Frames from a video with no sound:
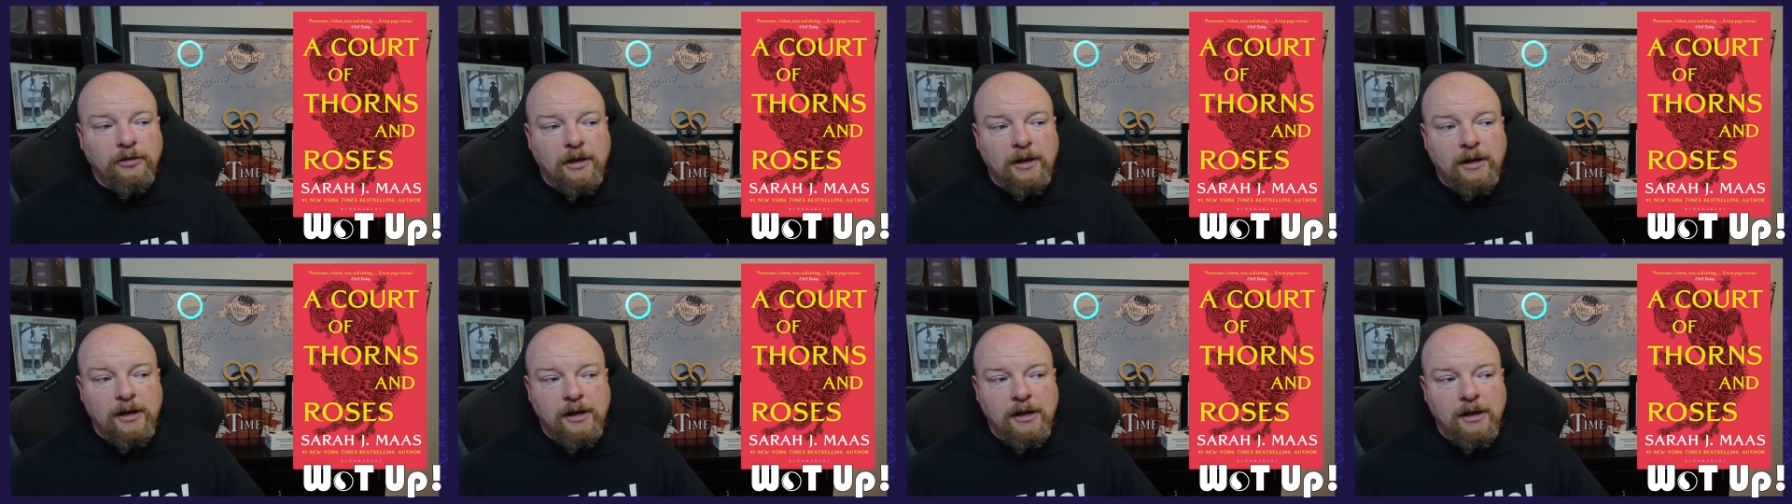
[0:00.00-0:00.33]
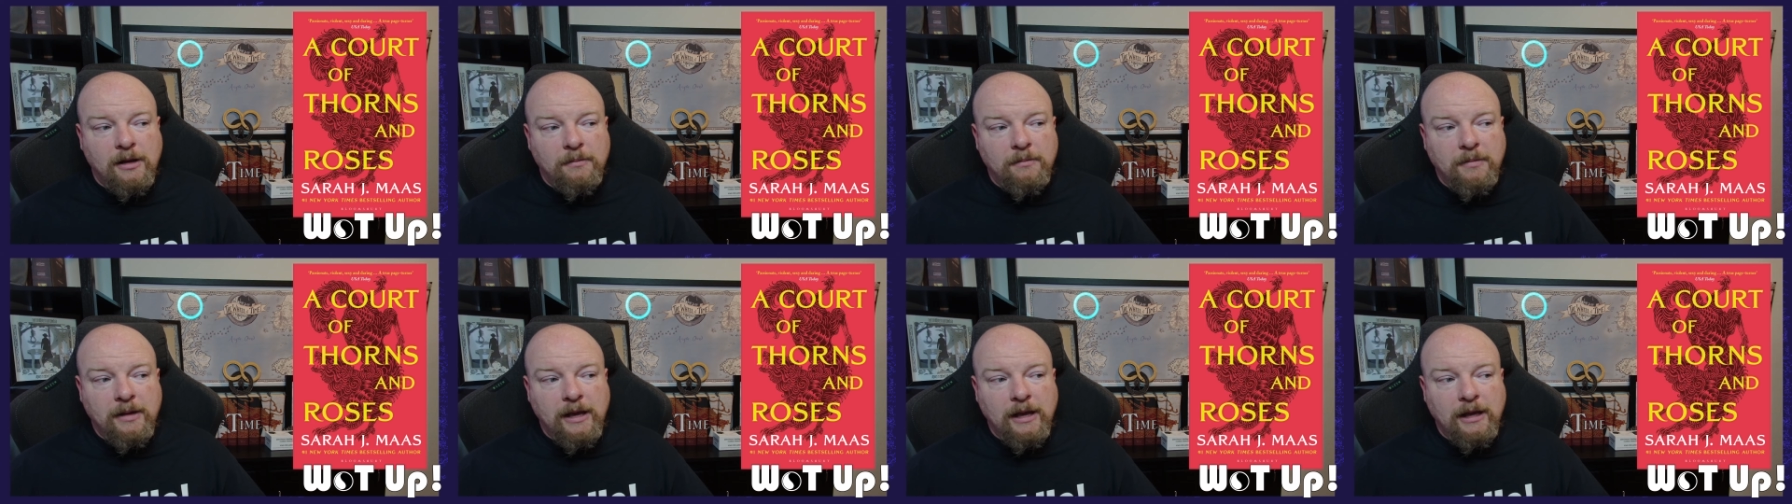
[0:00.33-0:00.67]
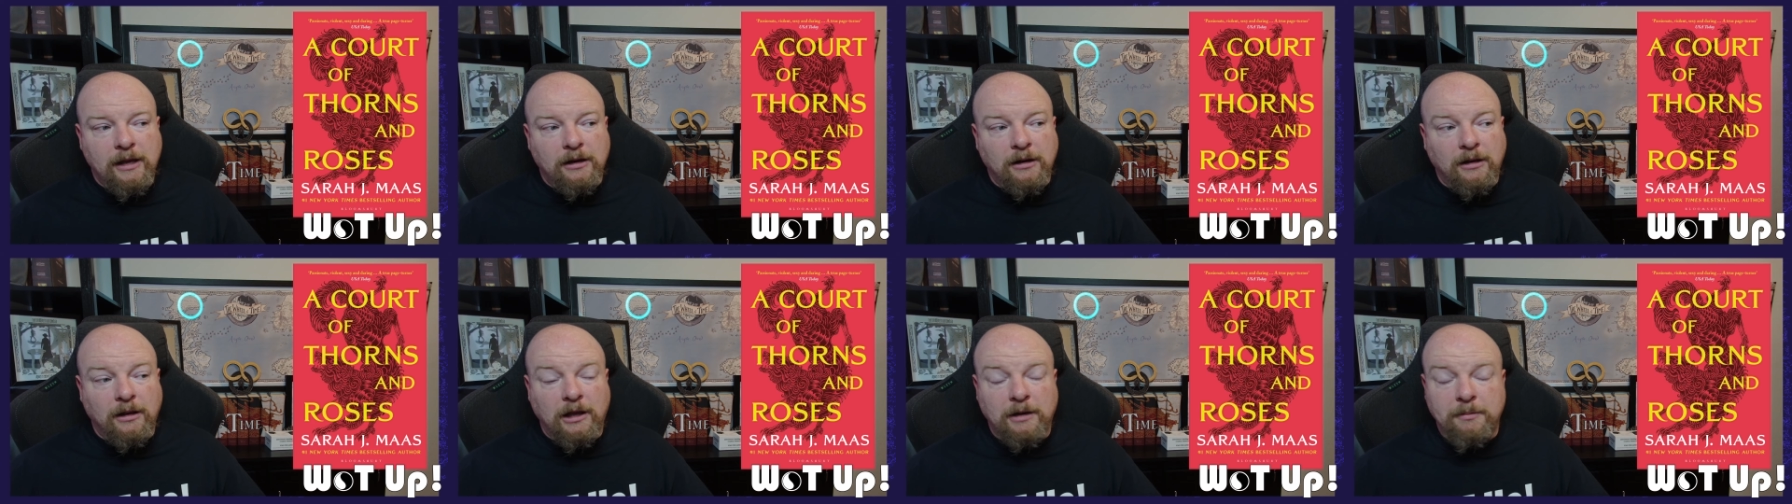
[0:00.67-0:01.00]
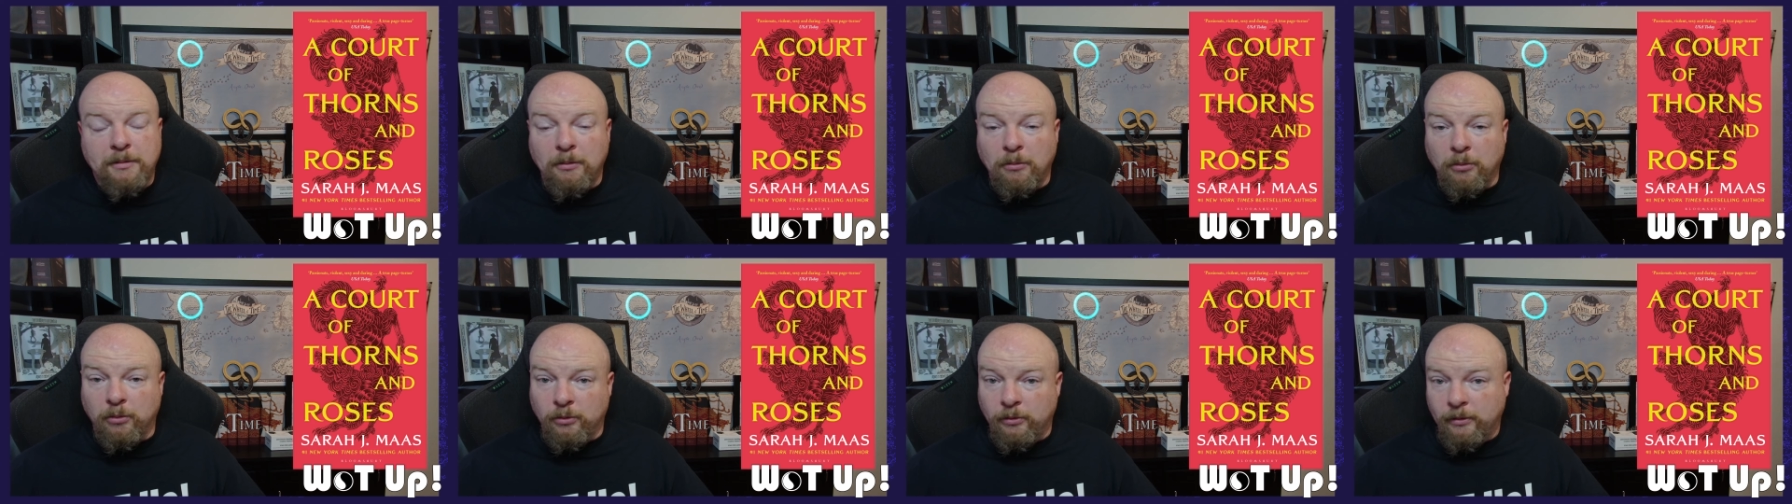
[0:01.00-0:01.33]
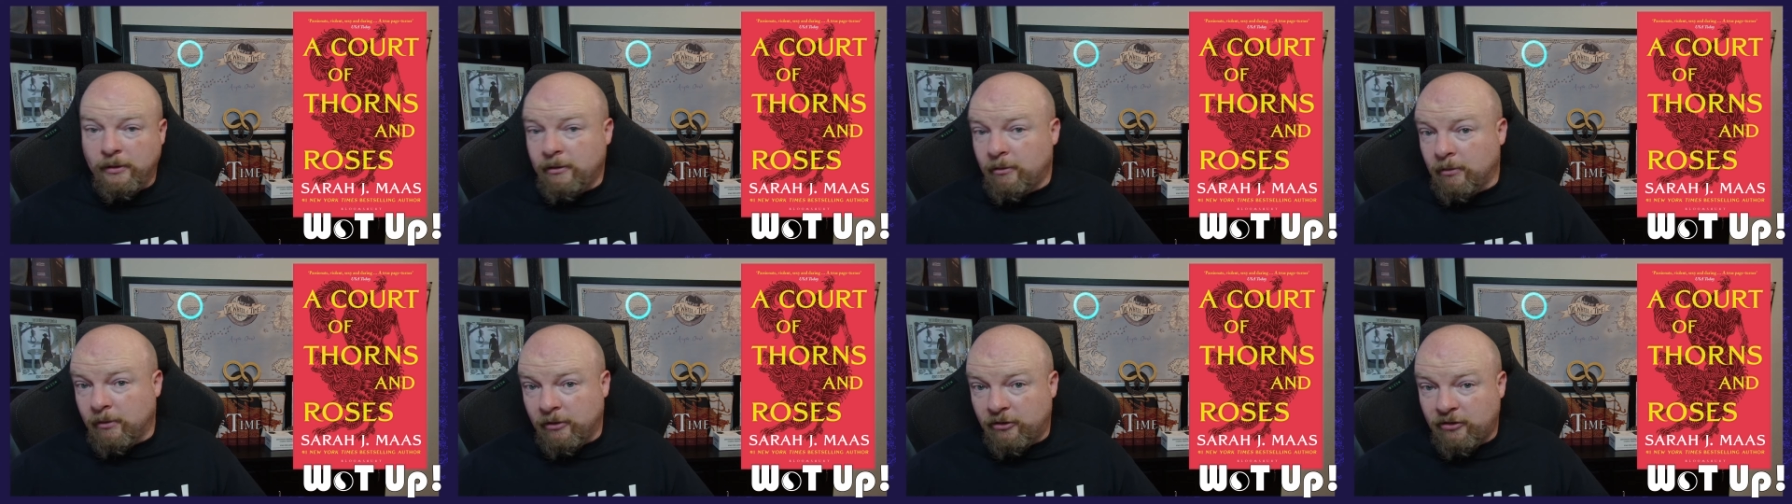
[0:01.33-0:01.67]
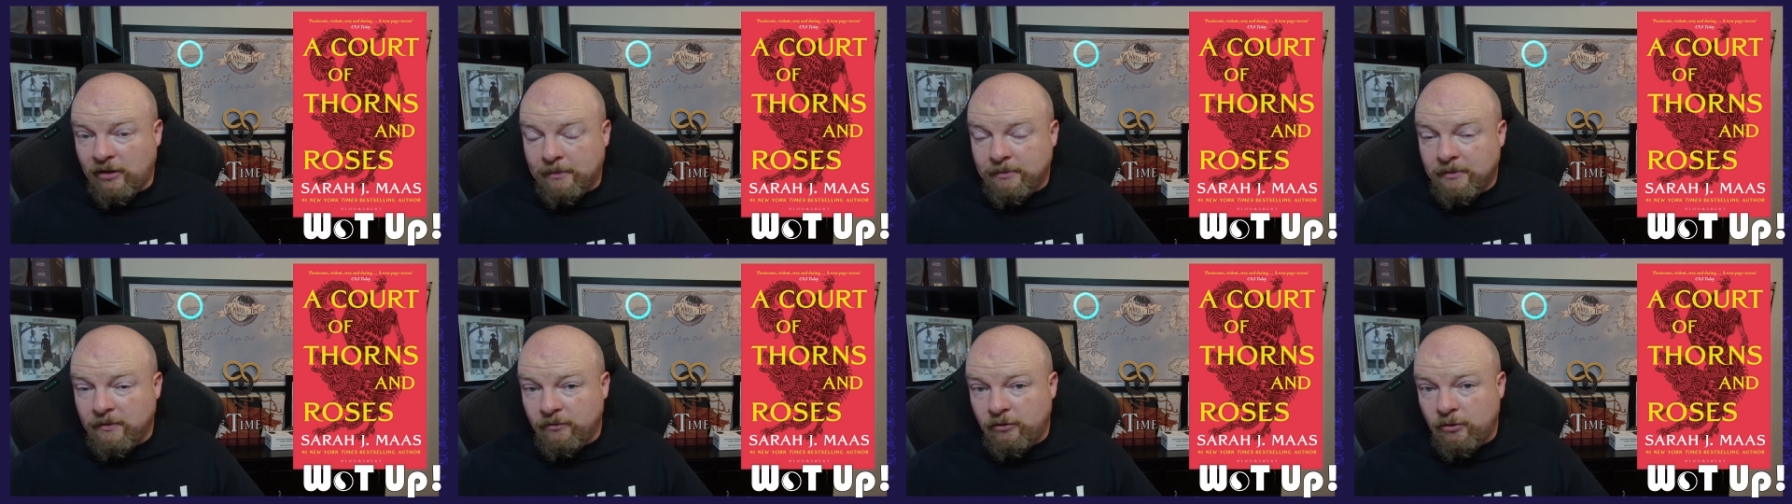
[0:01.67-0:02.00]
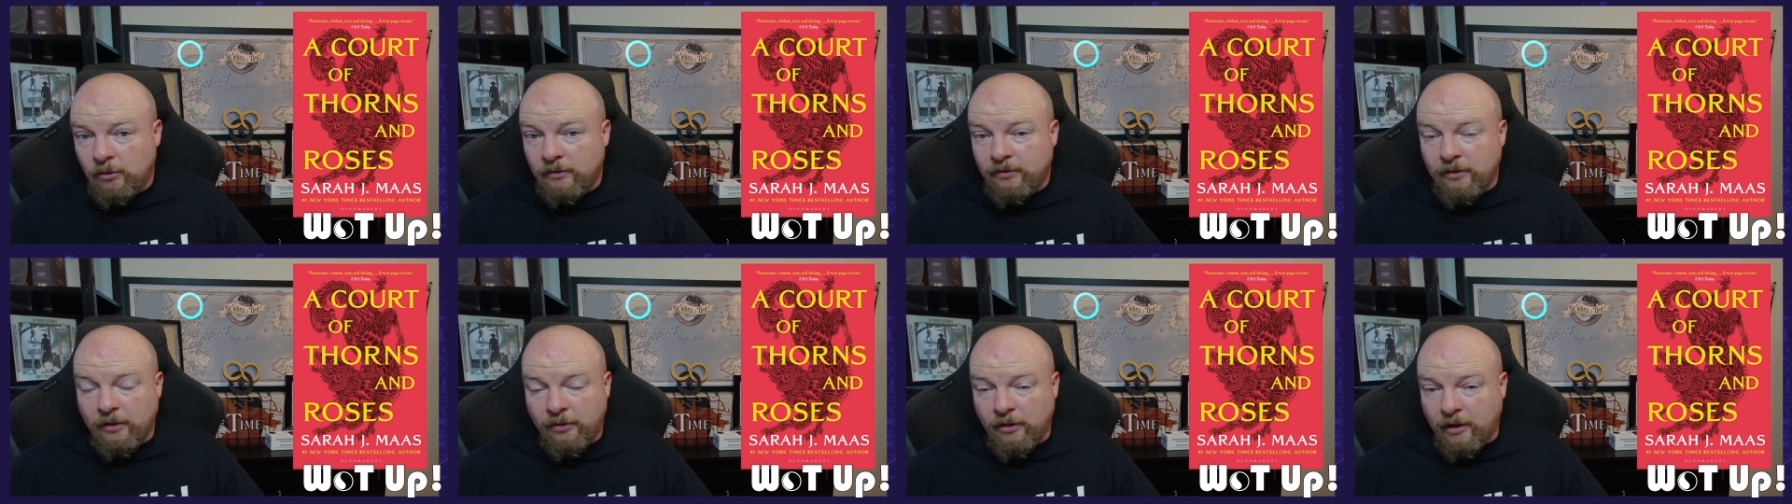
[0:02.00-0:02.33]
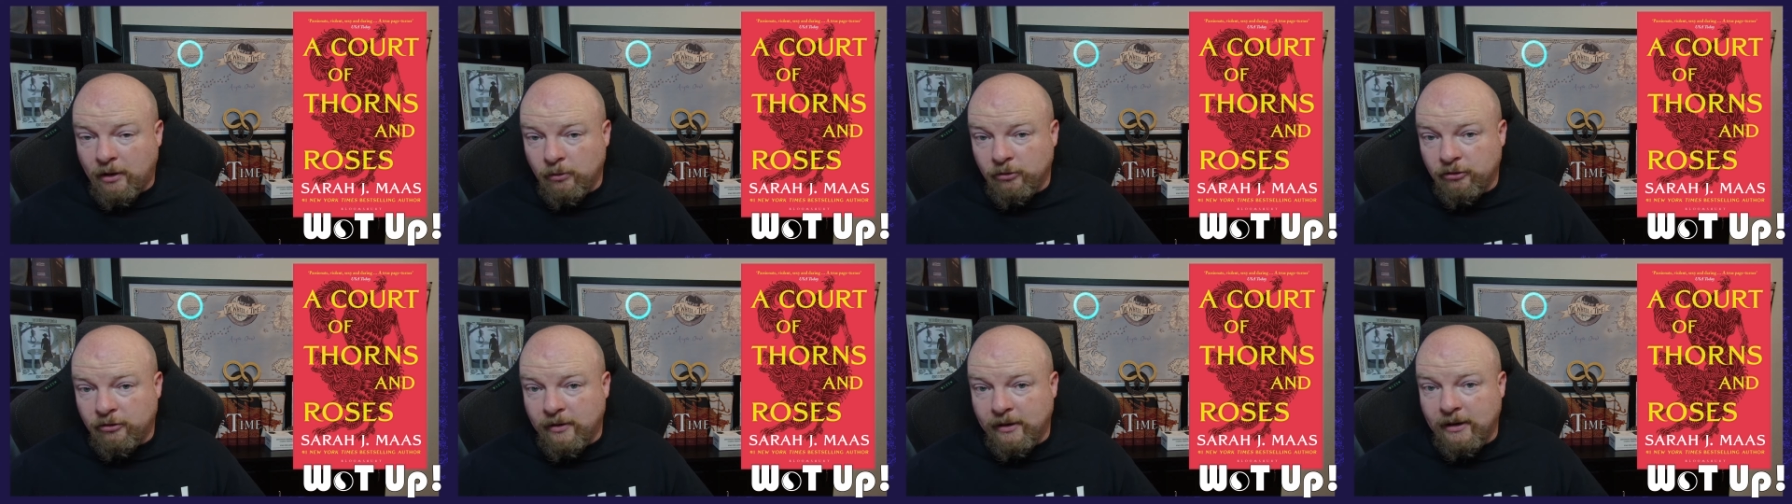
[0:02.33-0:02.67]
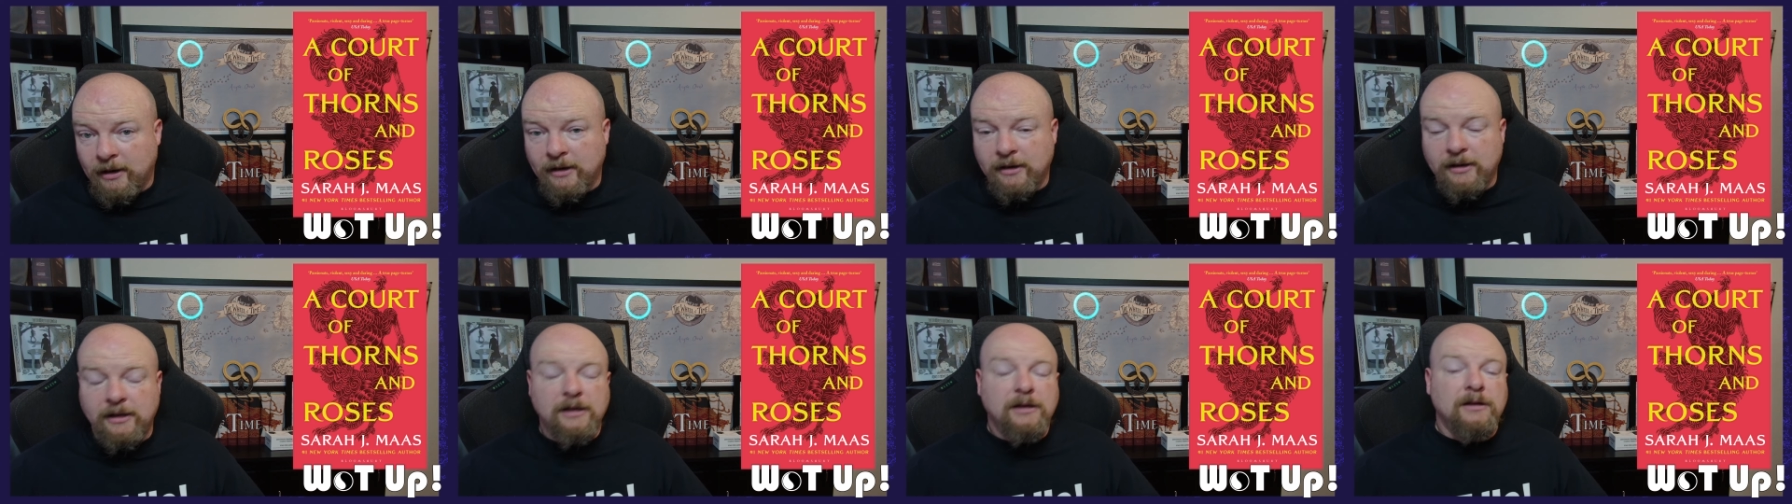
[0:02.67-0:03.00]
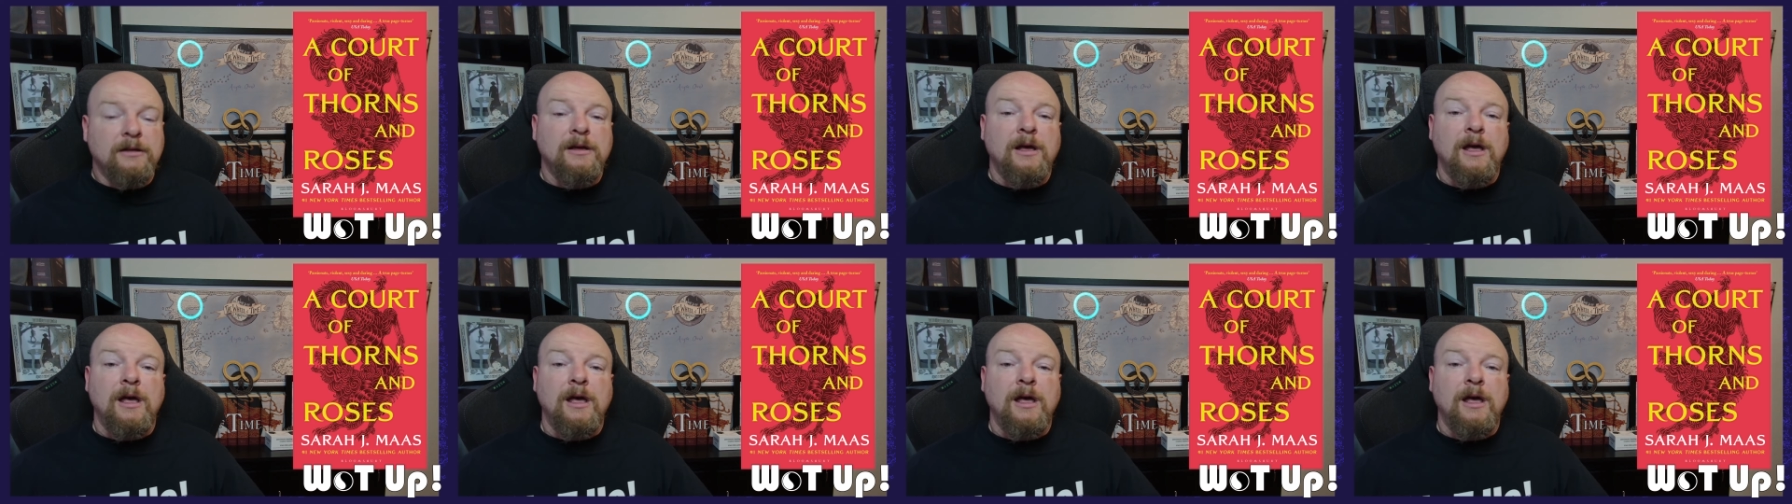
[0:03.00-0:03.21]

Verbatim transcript: um, and a lot of people were really receptive to it. They thought it was a great idea. A